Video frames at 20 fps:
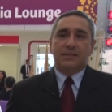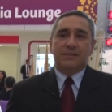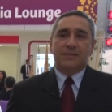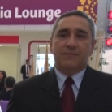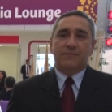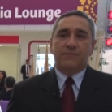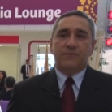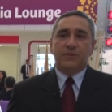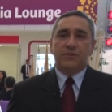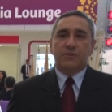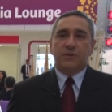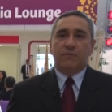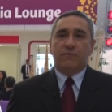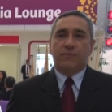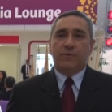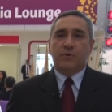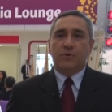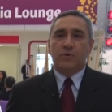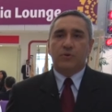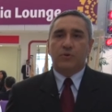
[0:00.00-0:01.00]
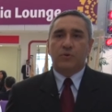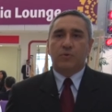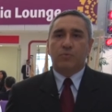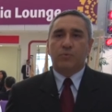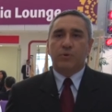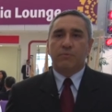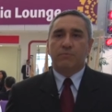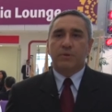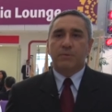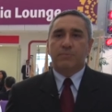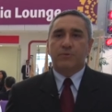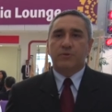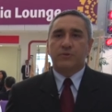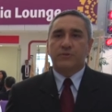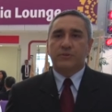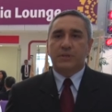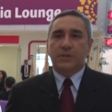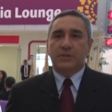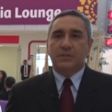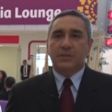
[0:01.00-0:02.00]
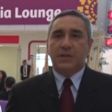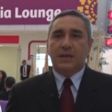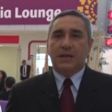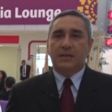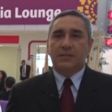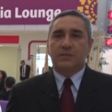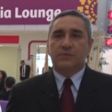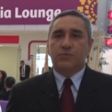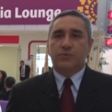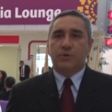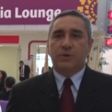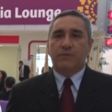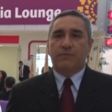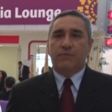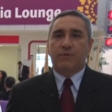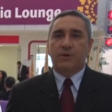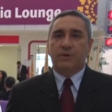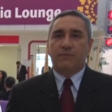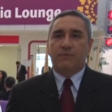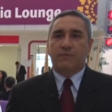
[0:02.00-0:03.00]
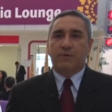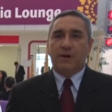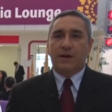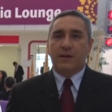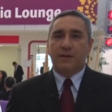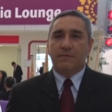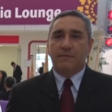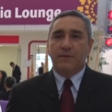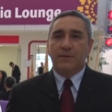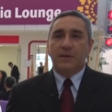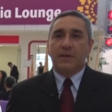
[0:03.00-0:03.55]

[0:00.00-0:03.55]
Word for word: the official photo will be processed at 12.45